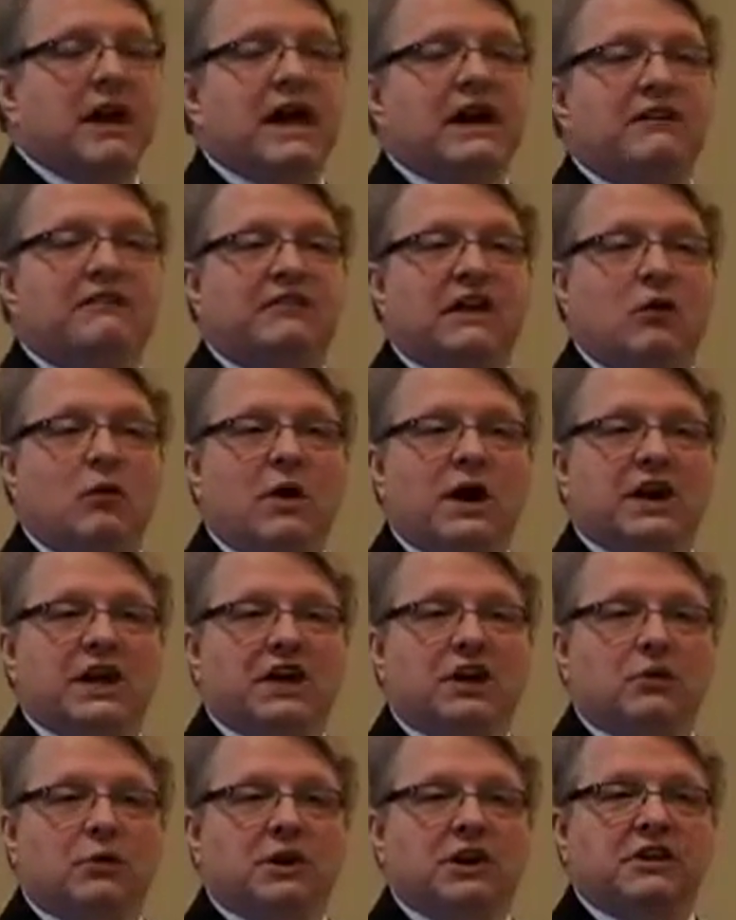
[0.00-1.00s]
and if they want to
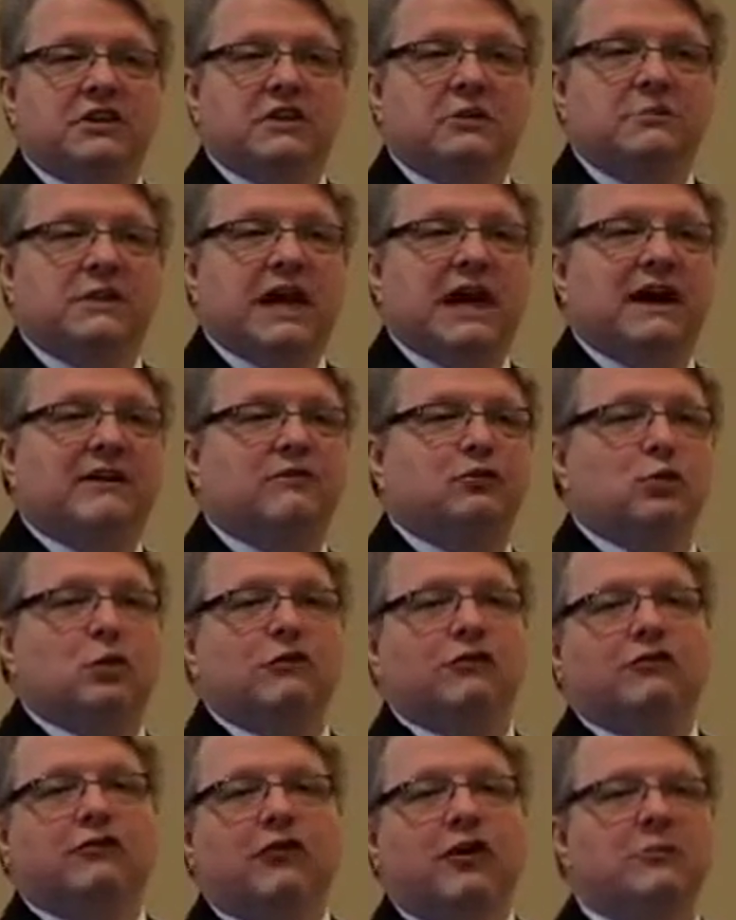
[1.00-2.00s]
get rid of them, they have to
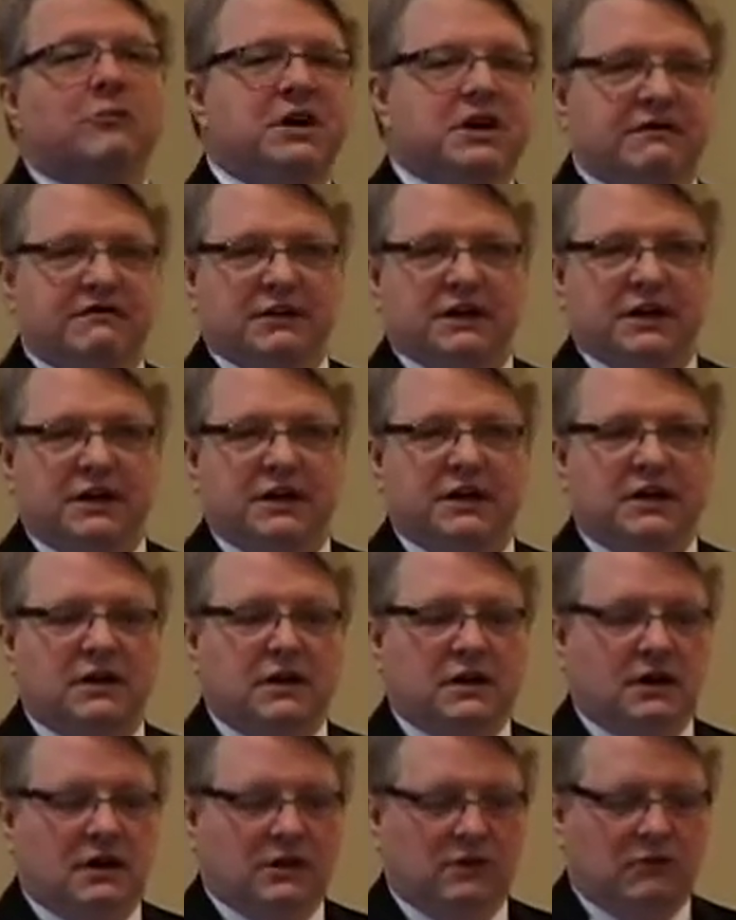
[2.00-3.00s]
affirmatively
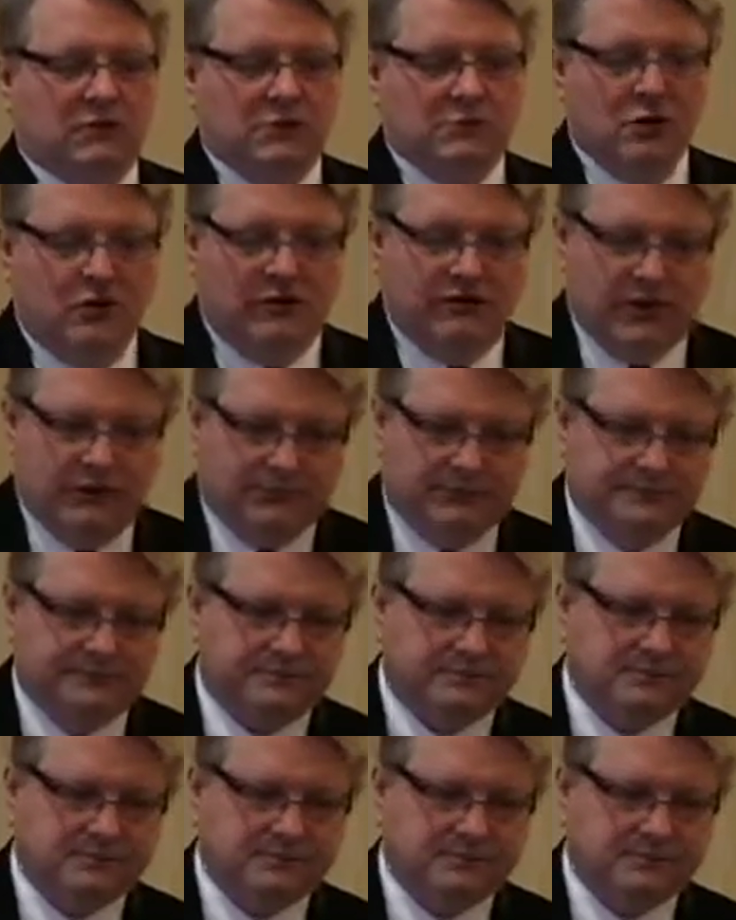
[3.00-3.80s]
remove them.